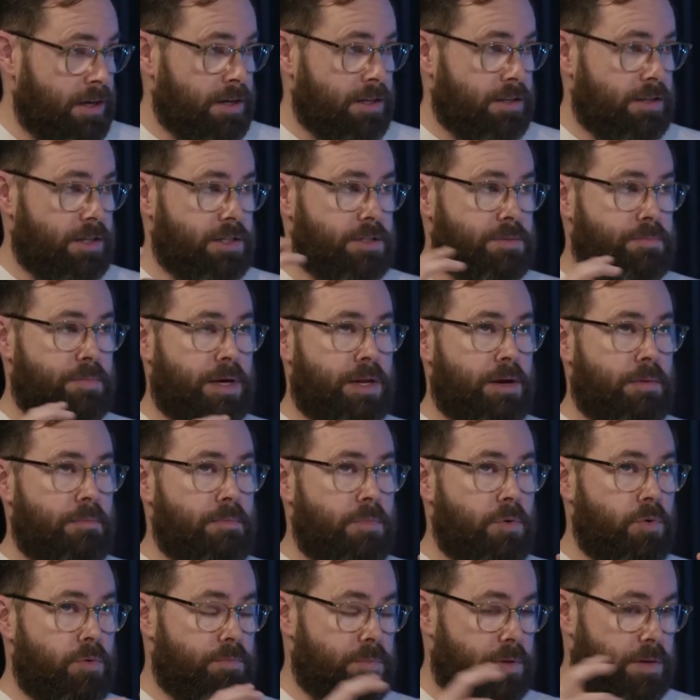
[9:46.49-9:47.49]
There's been a
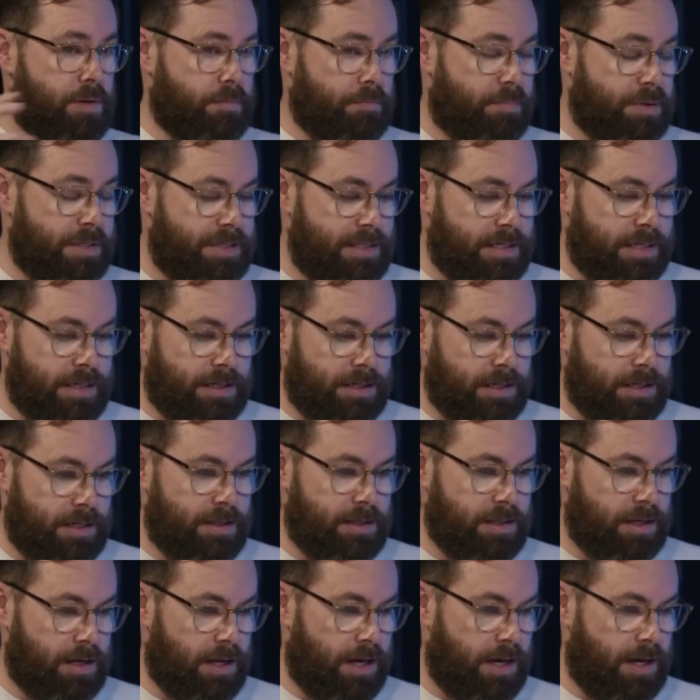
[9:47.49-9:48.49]
movement, particularly in
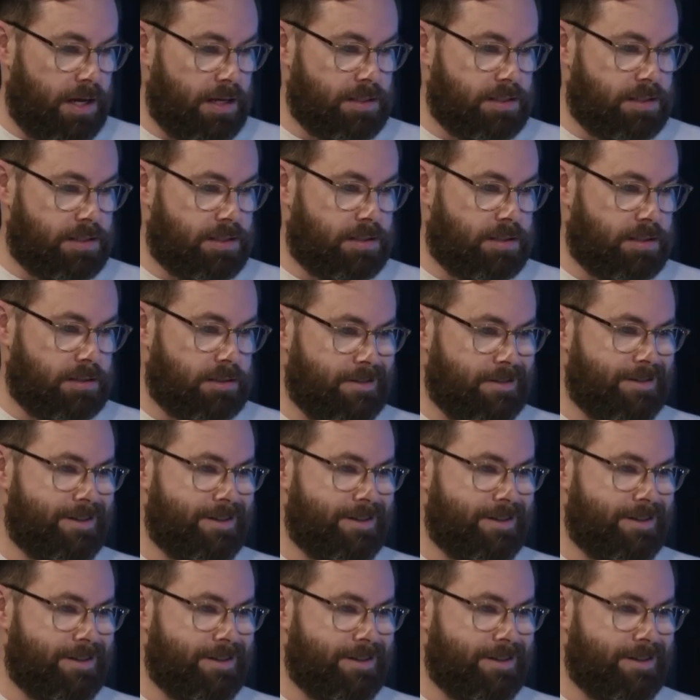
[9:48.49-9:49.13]
the last